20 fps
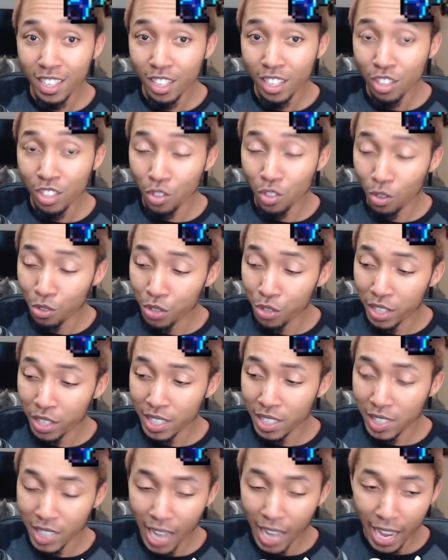So you can
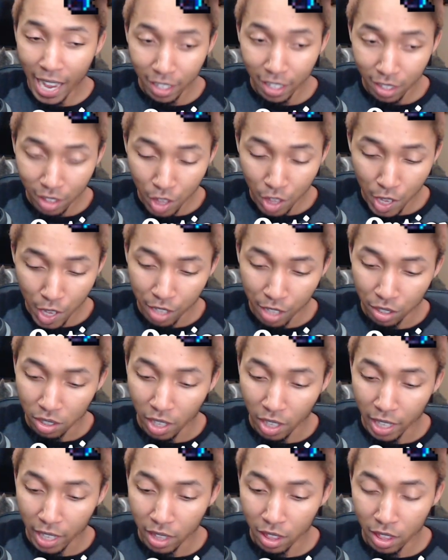attack things
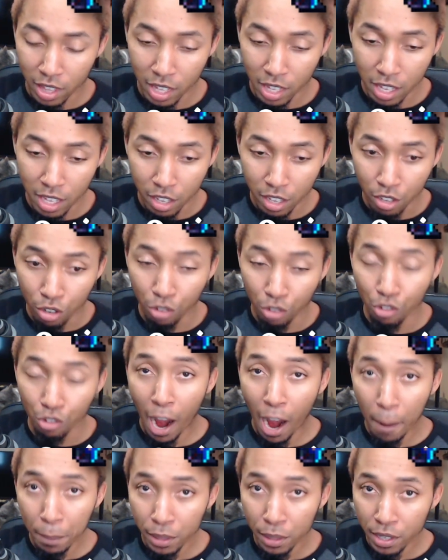like the
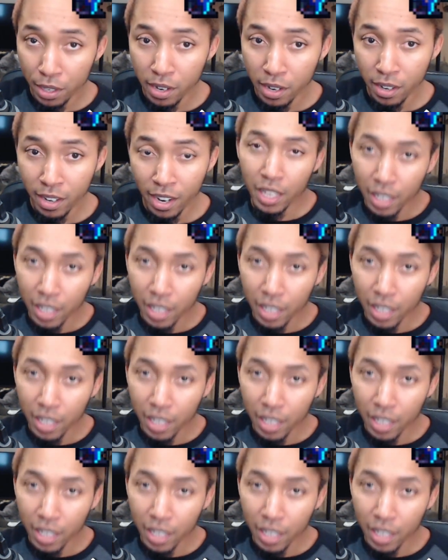grappler,